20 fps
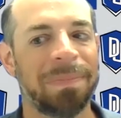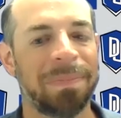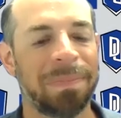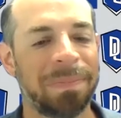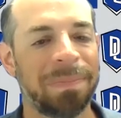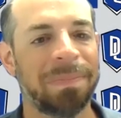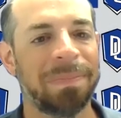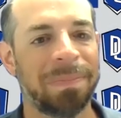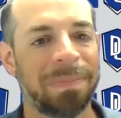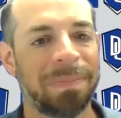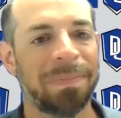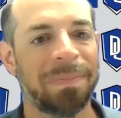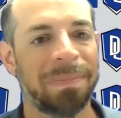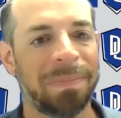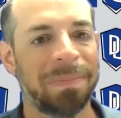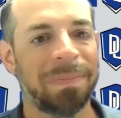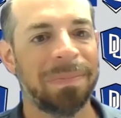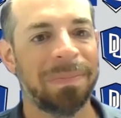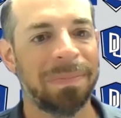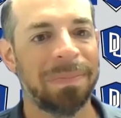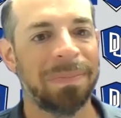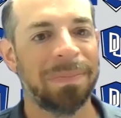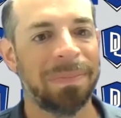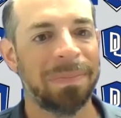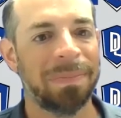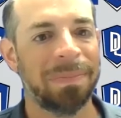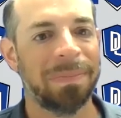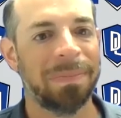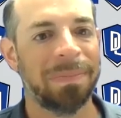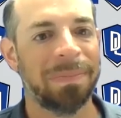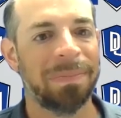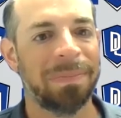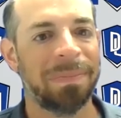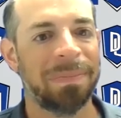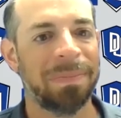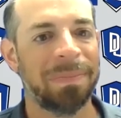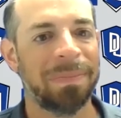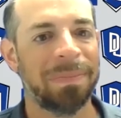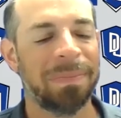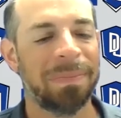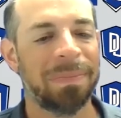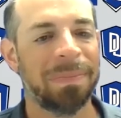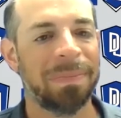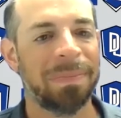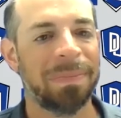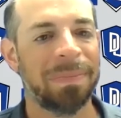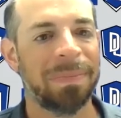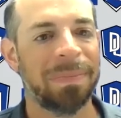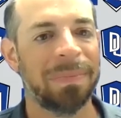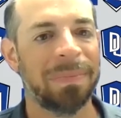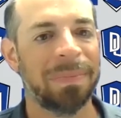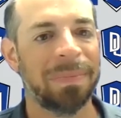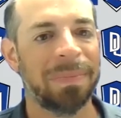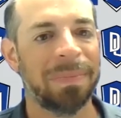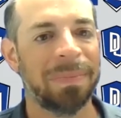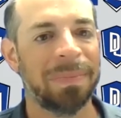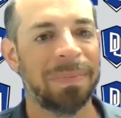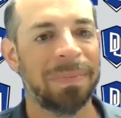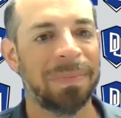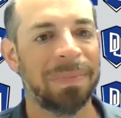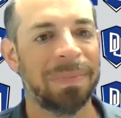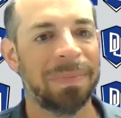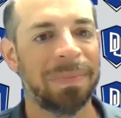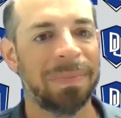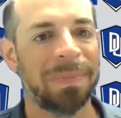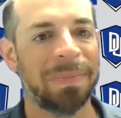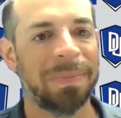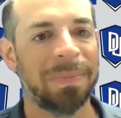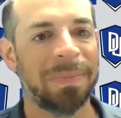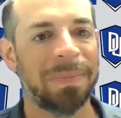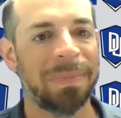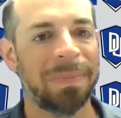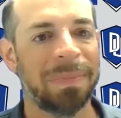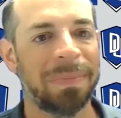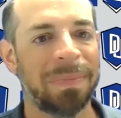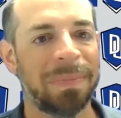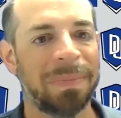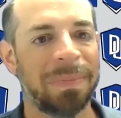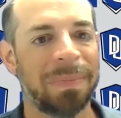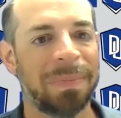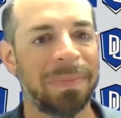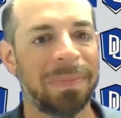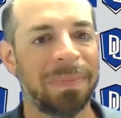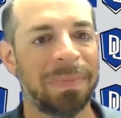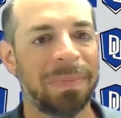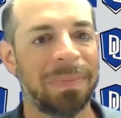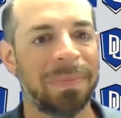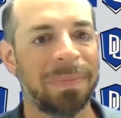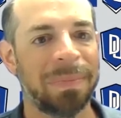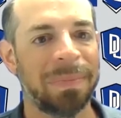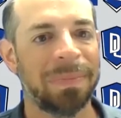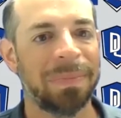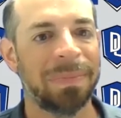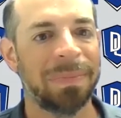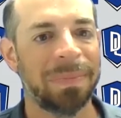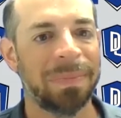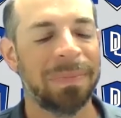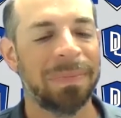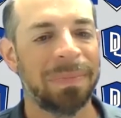No words are spoken by the person on screen.